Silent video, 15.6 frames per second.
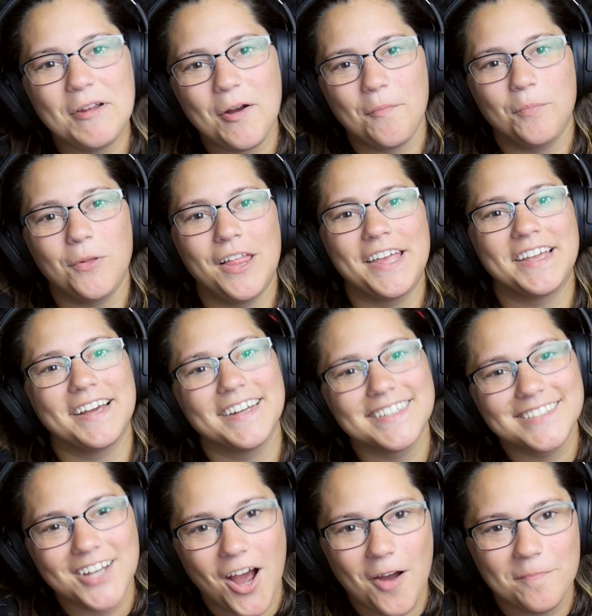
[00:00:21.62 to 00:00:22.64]
we are playing
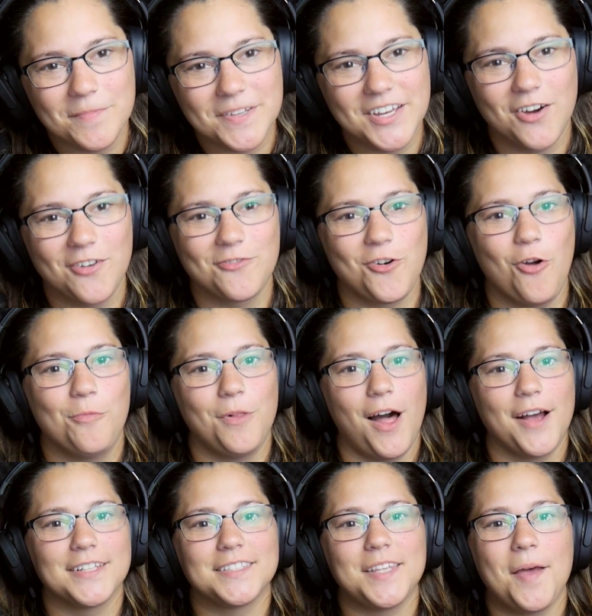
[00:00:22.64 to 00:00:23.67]
Adopt Me on
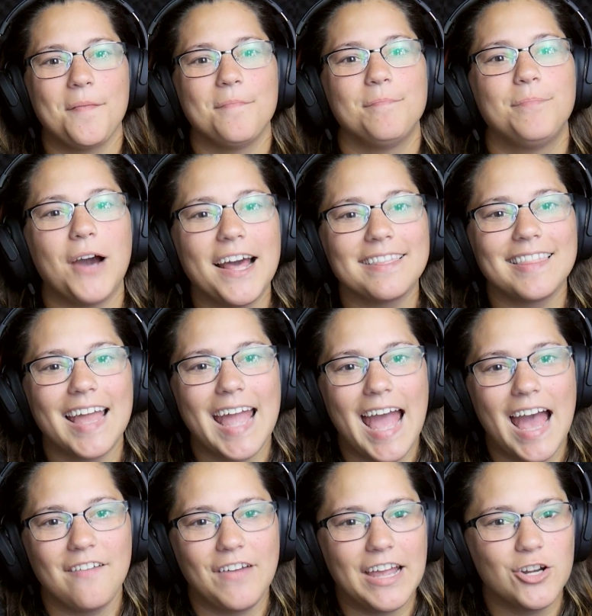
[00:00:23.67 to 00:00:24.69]
Roblox, but they
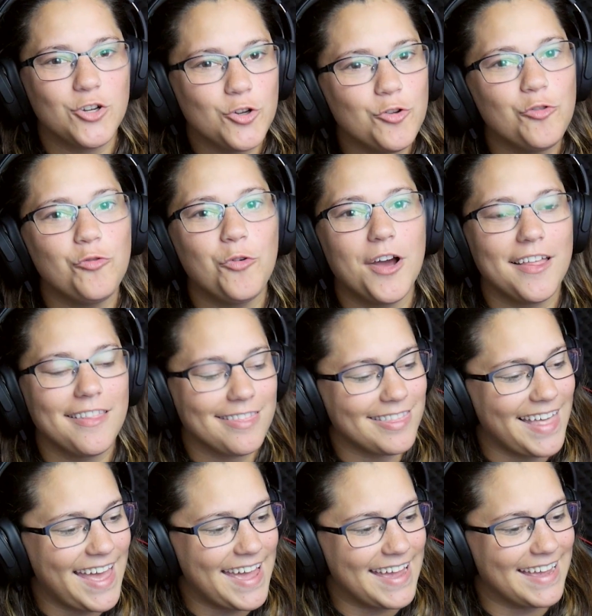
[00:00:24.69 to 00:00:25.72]
have a new
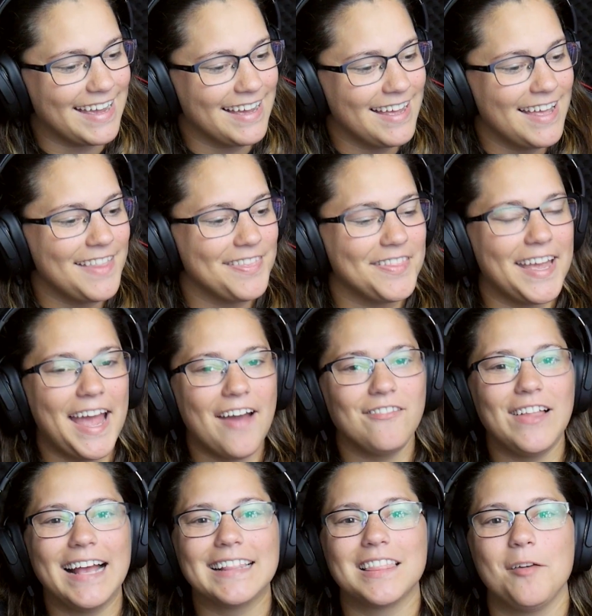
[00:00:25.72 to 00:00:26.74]
thing. They have
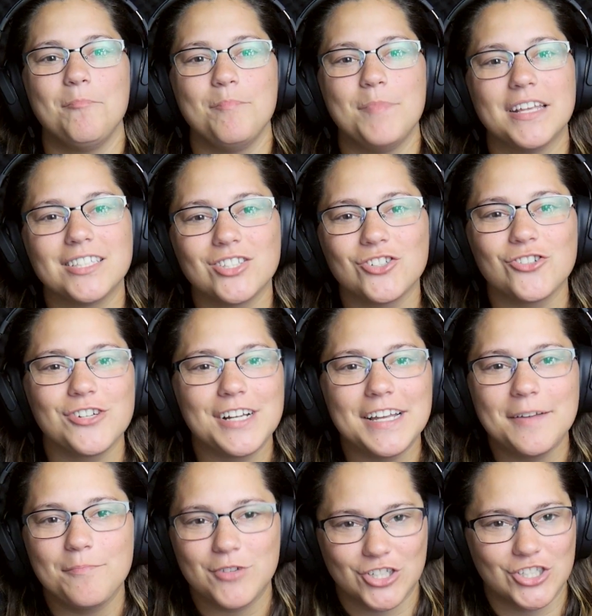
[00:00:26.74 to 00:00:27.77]
like the
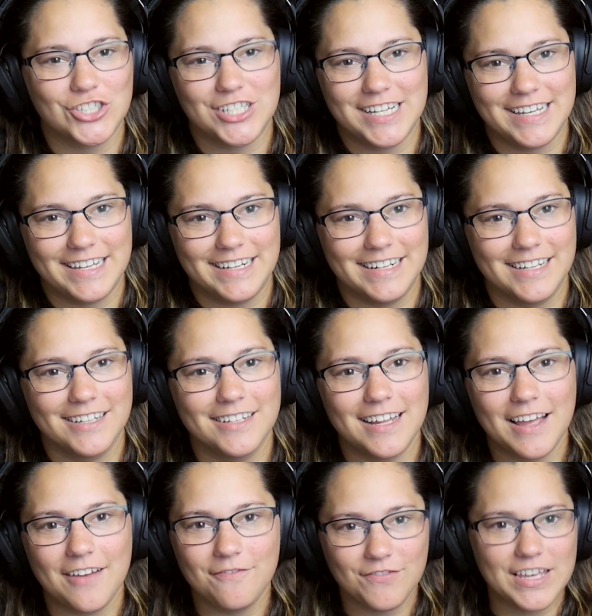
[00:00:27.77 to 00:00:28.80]
Mystery Machine
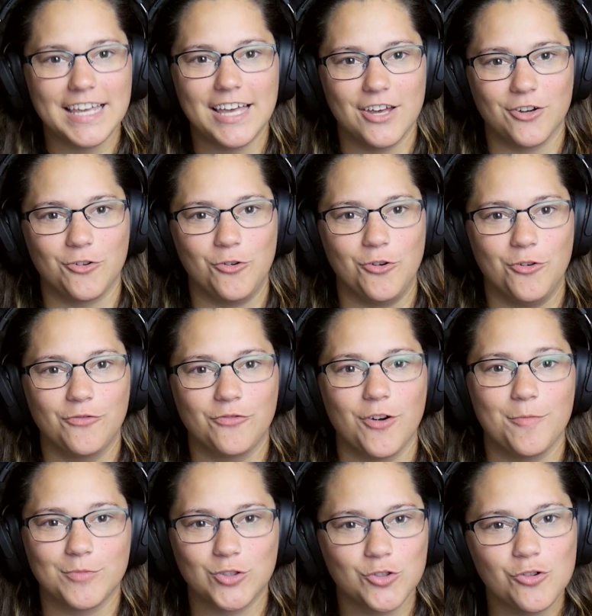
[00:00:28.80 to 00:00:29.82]
vehicle
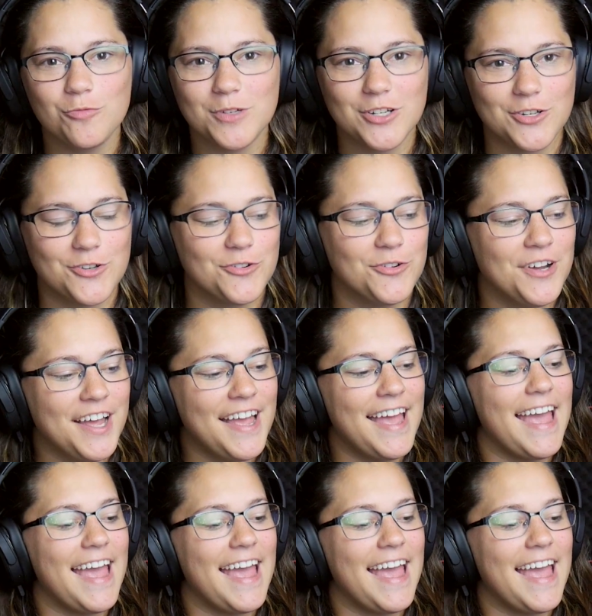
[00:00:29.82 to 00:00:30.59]
from Scooby-Doo